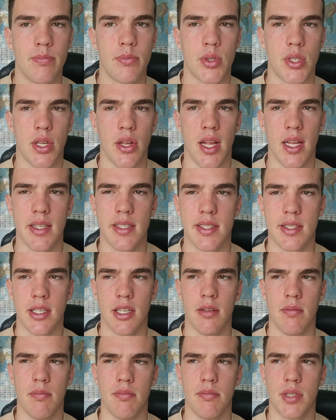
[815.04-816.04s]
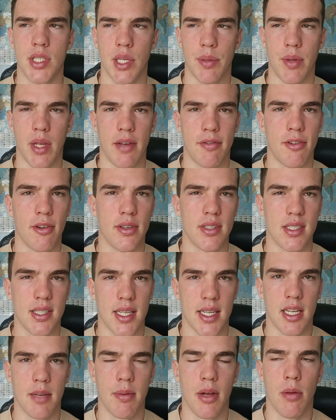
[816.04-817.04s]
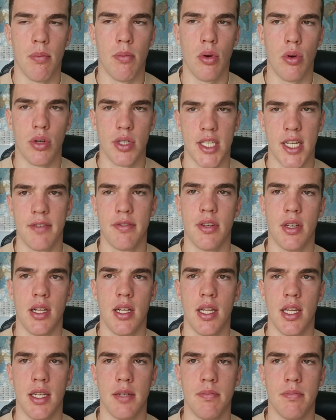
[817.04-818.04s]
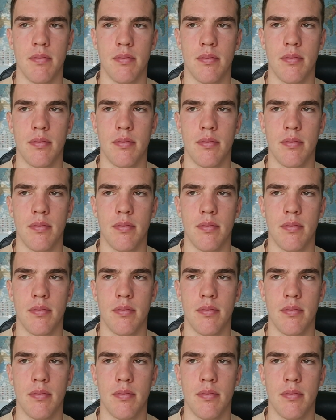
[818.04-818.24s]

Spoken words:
So that's something I've got to think about more, definitely.